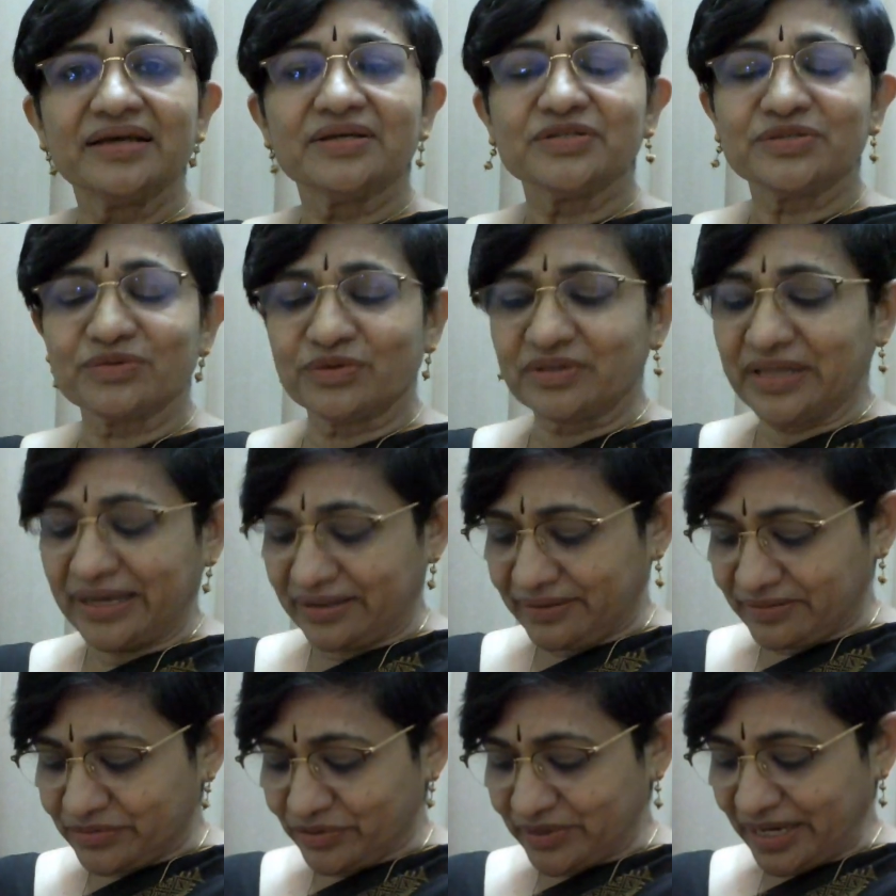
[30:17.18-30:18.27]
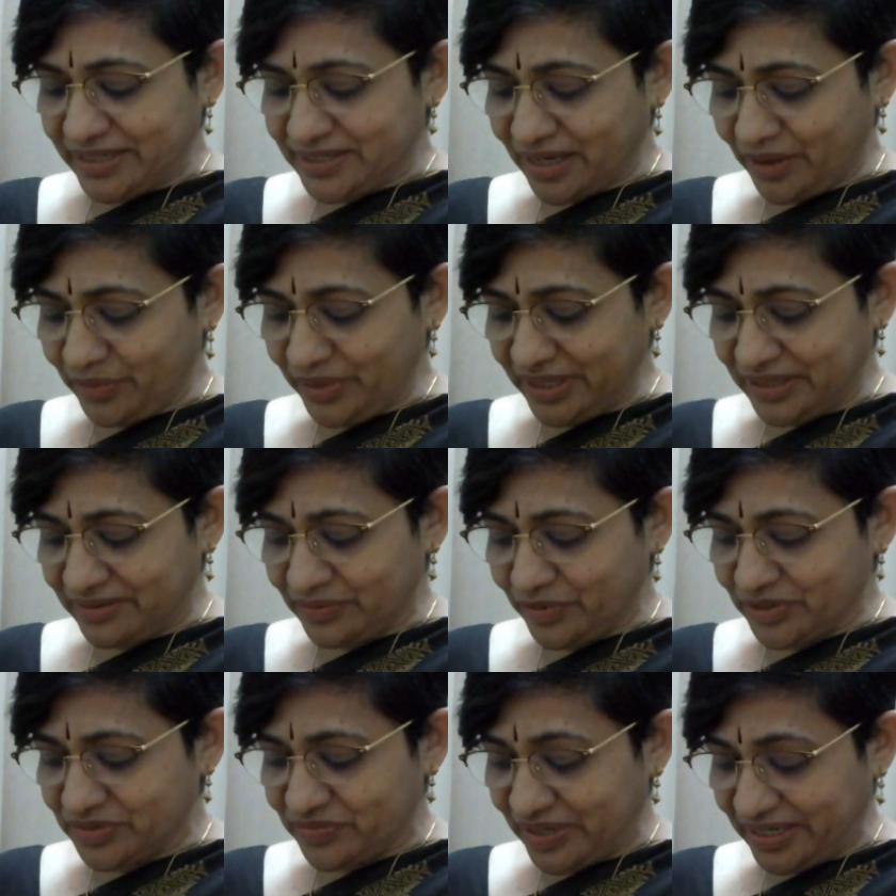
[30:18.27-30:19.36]
So that's how it
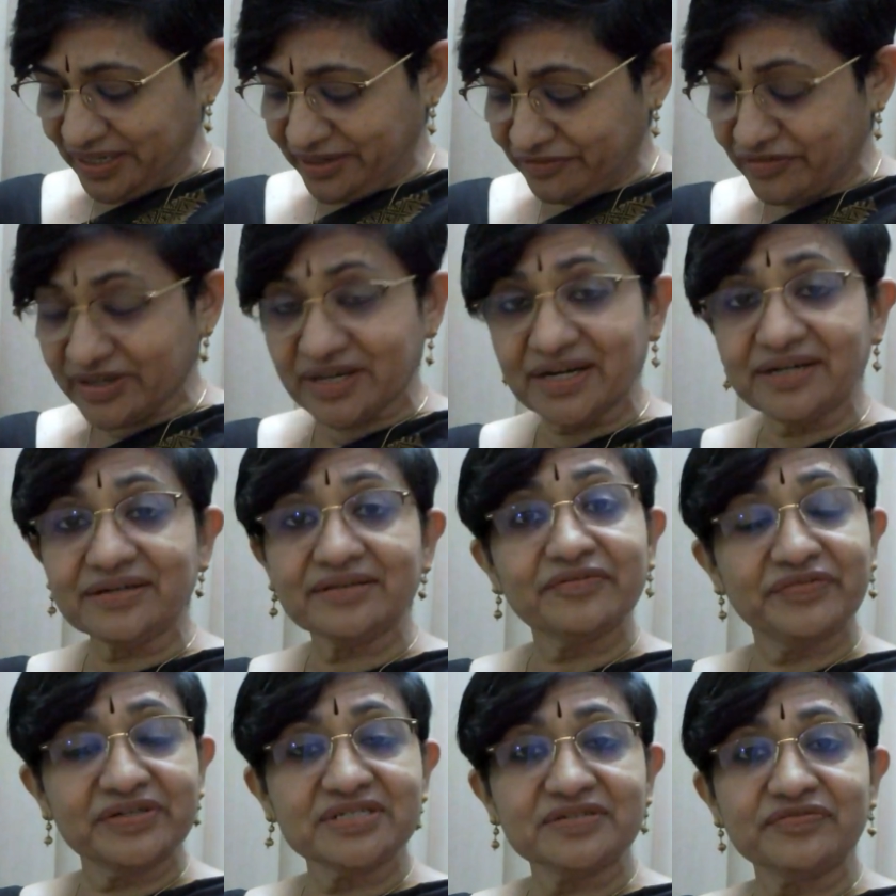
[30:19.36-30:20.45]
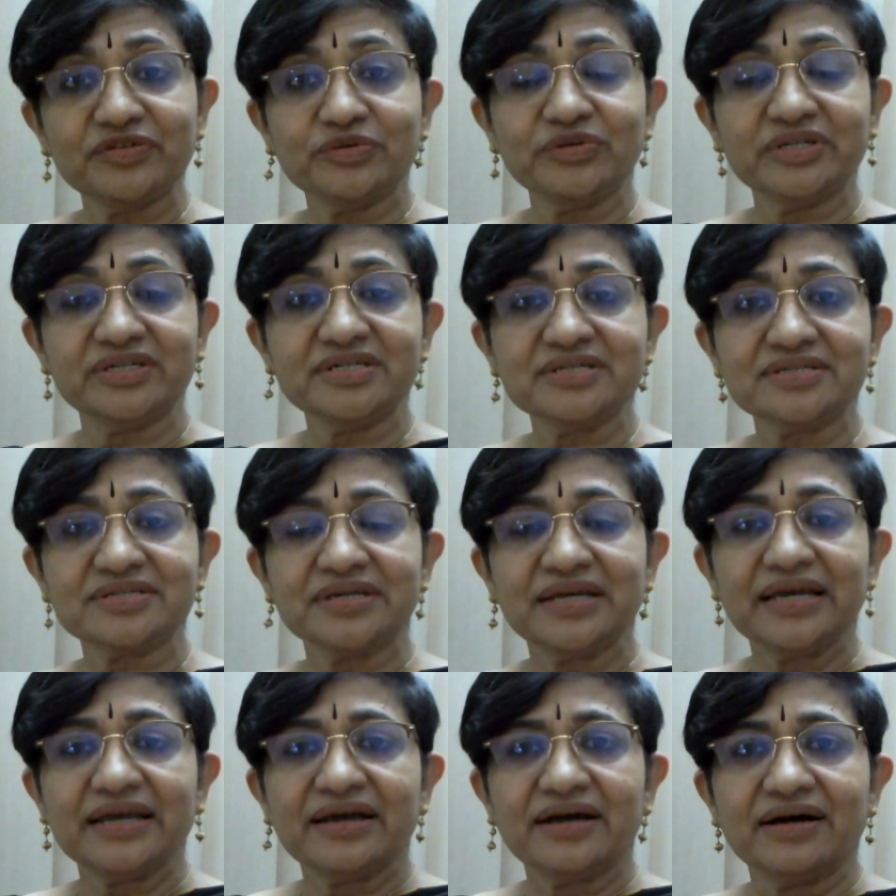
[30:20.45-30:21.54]
was very difficult the first few years,
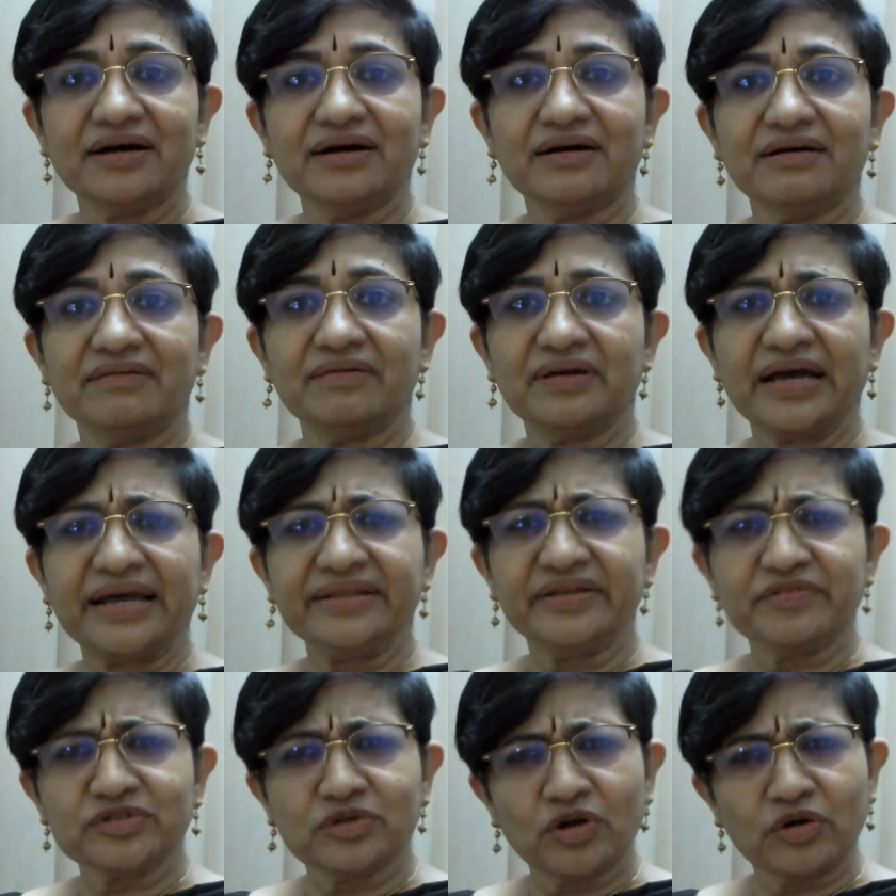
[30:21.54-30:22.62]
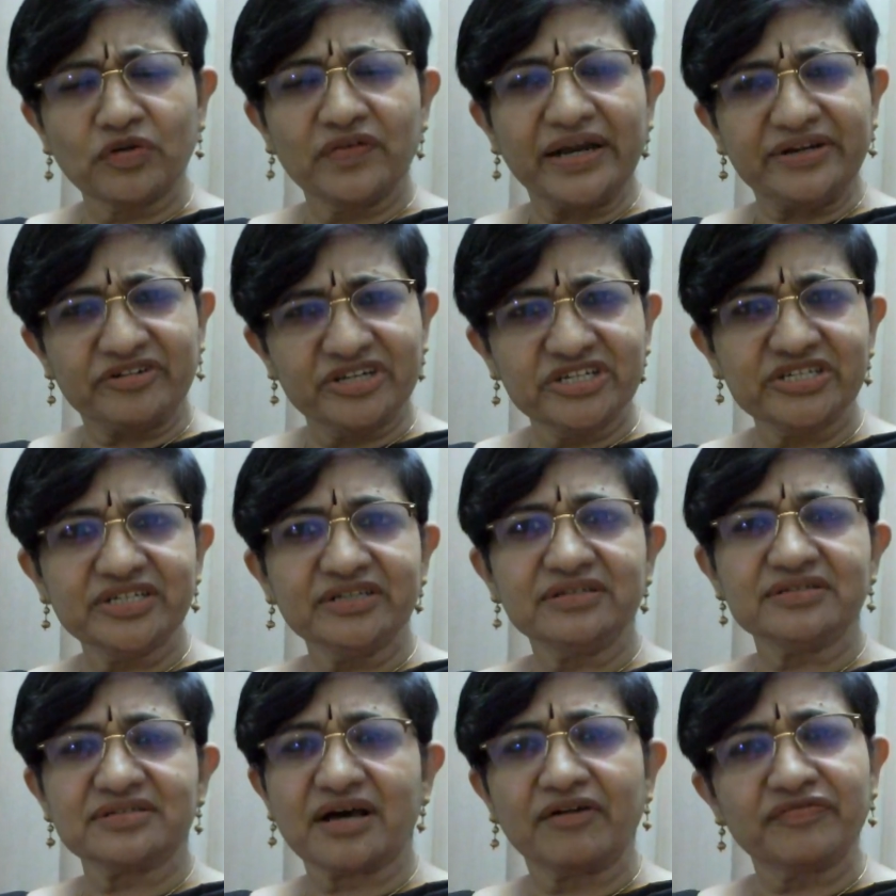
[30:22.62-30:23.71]
and there was a lot of attrition.
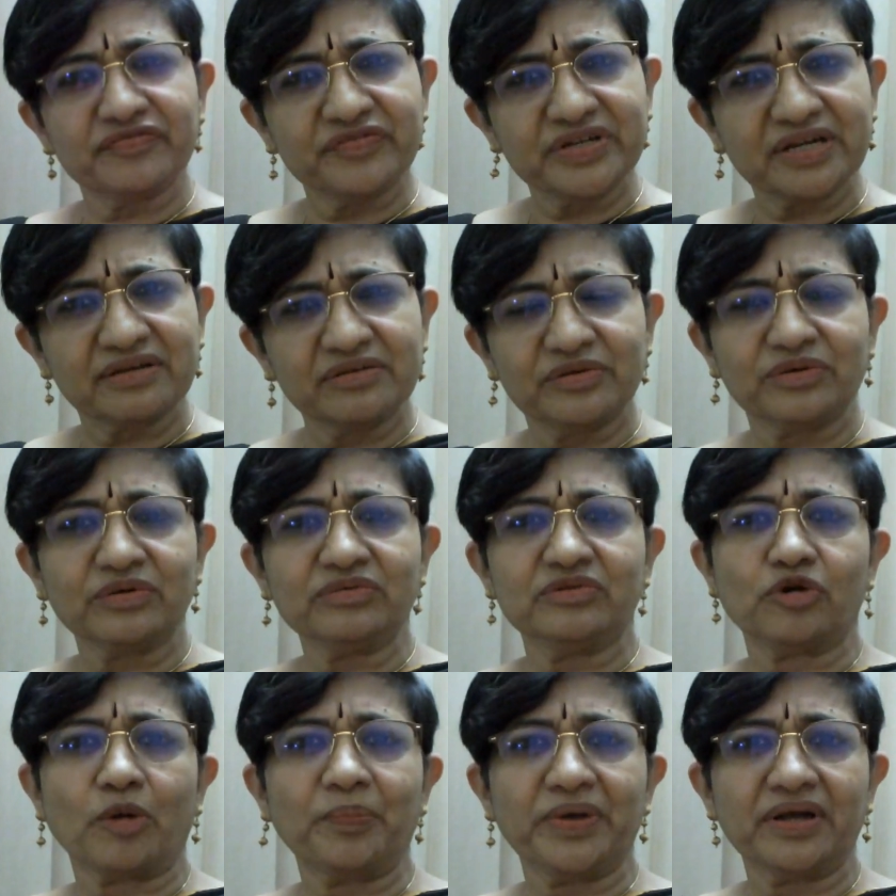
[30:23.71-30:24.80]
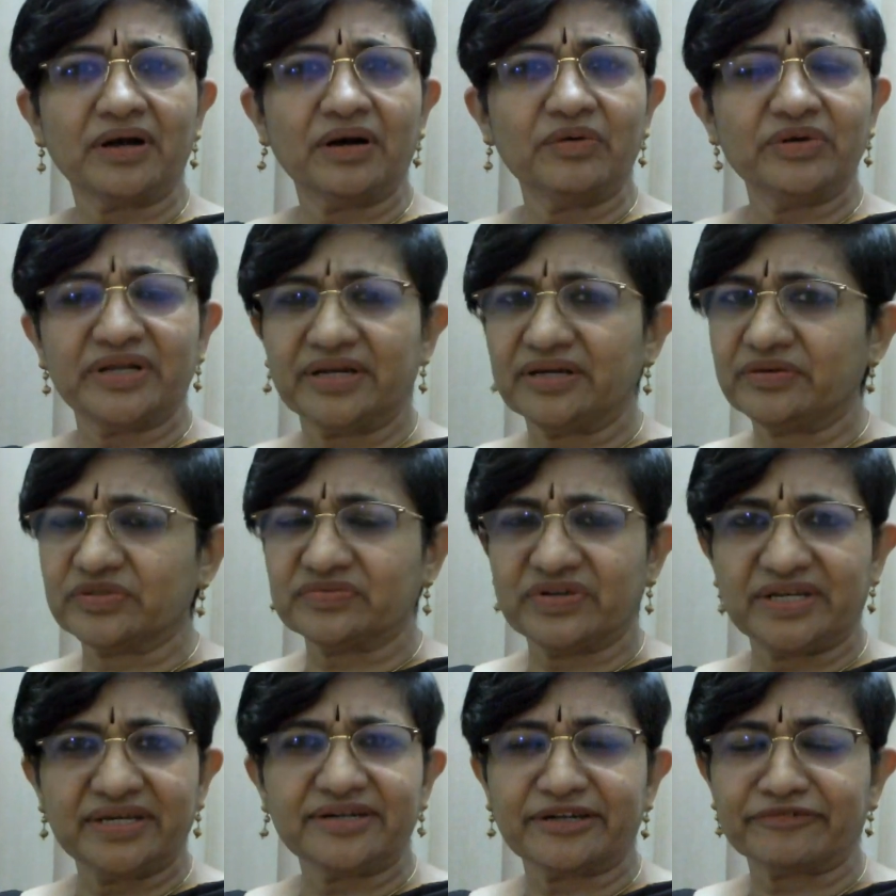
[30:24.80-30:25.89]
Staff were dropping out, and it was
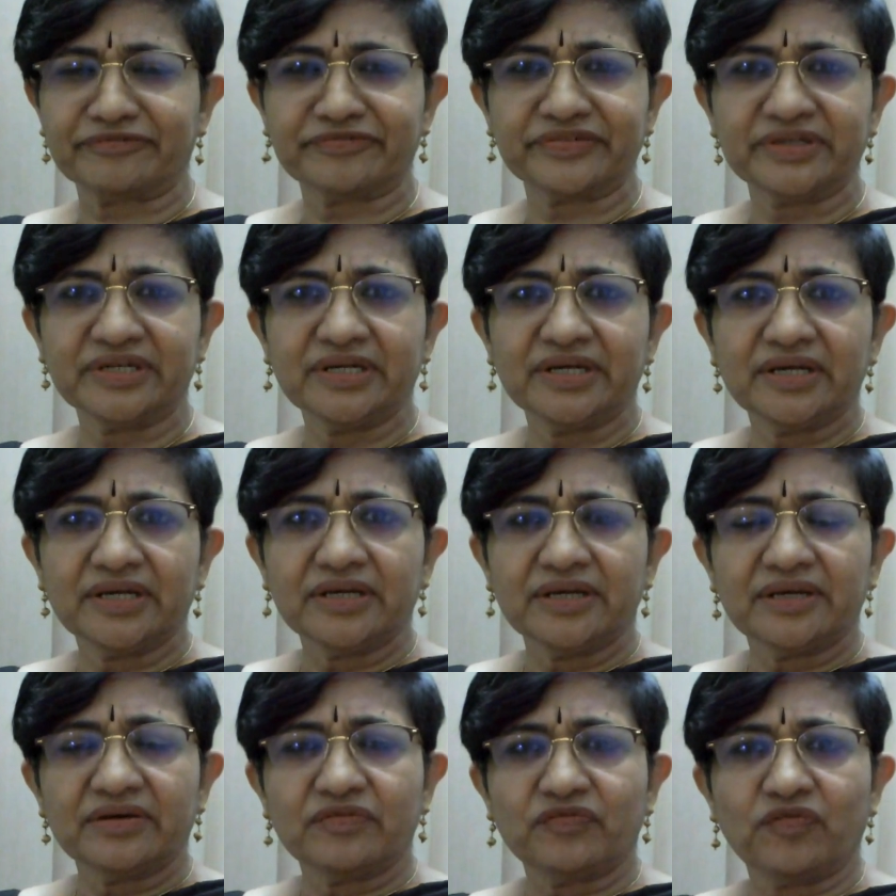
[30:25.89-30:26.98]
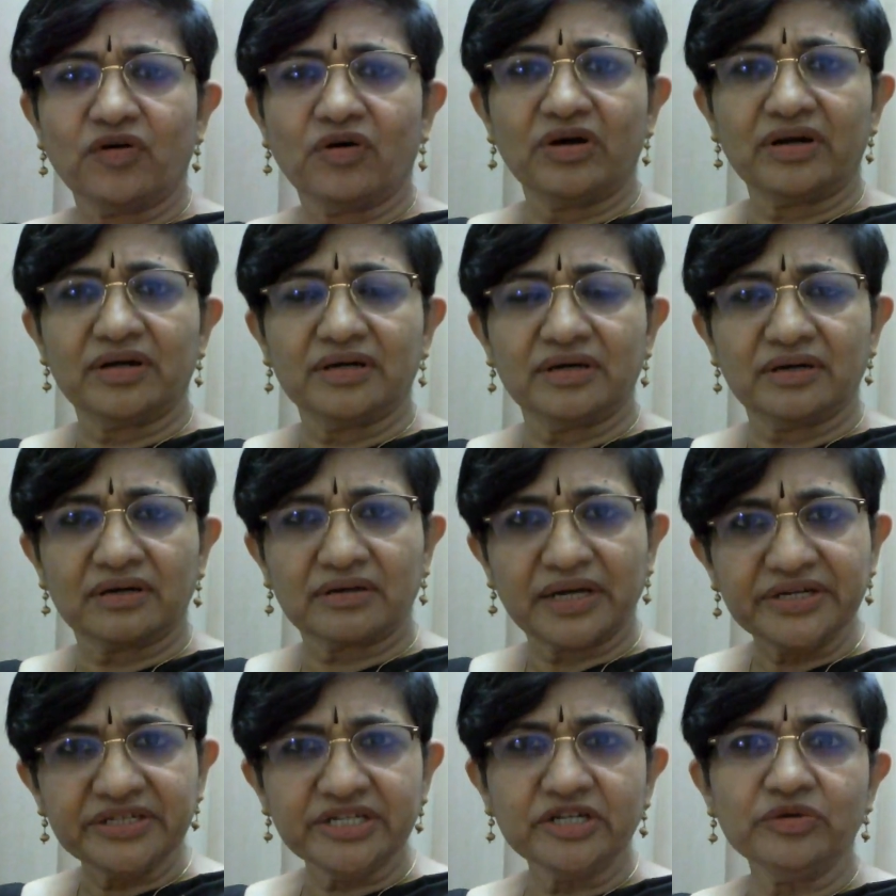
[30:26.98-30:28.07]
very tough for
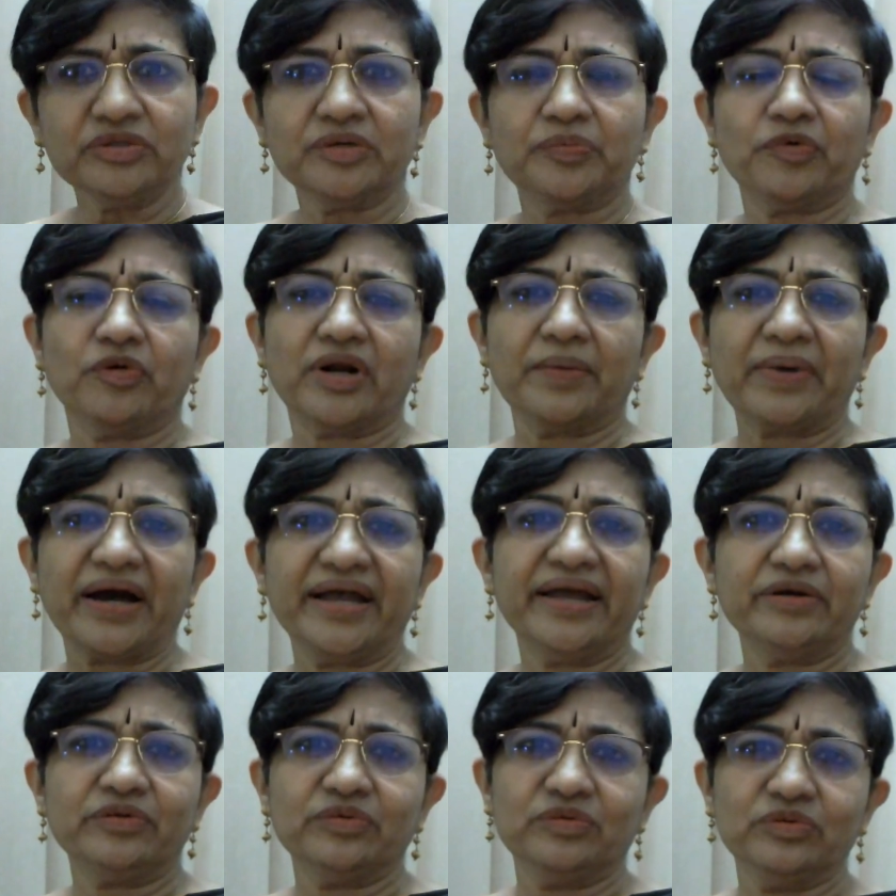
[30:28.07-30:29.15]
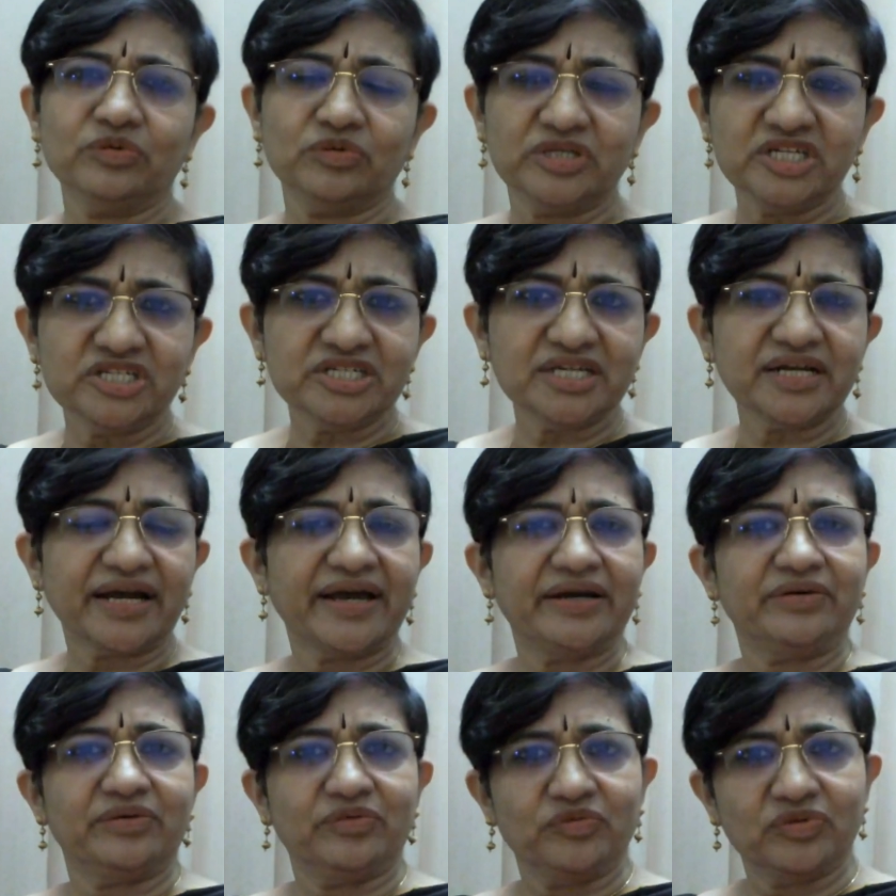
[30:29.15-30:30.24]
continuing the program. I had to do teaching, I
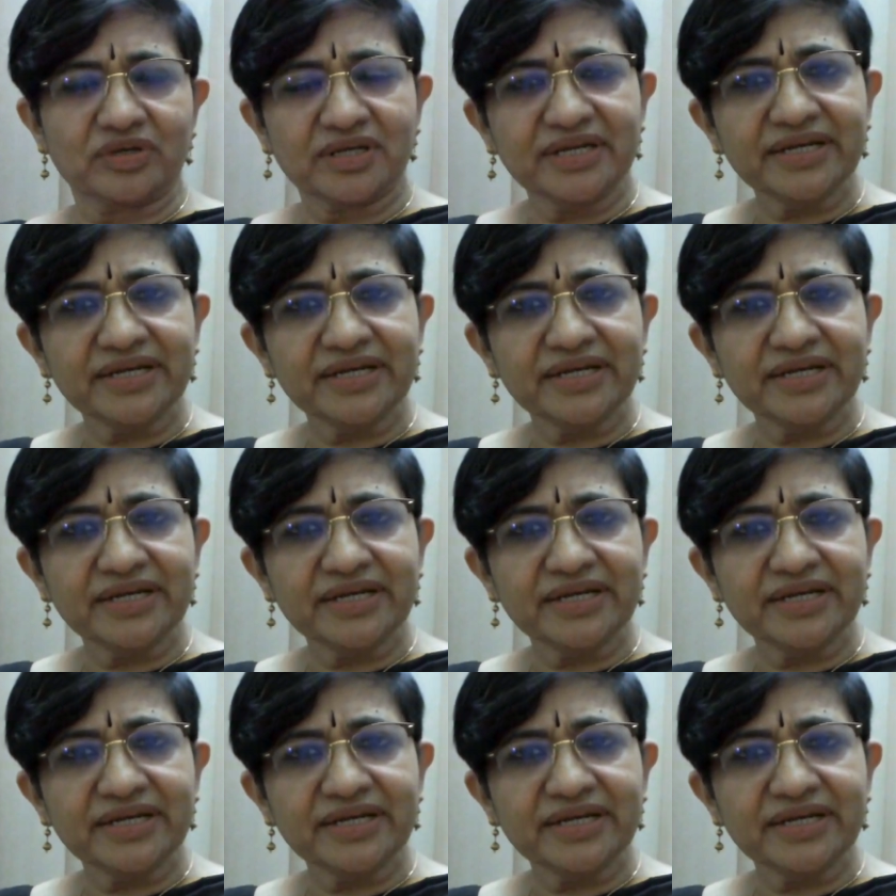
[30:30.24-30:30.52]
had to do the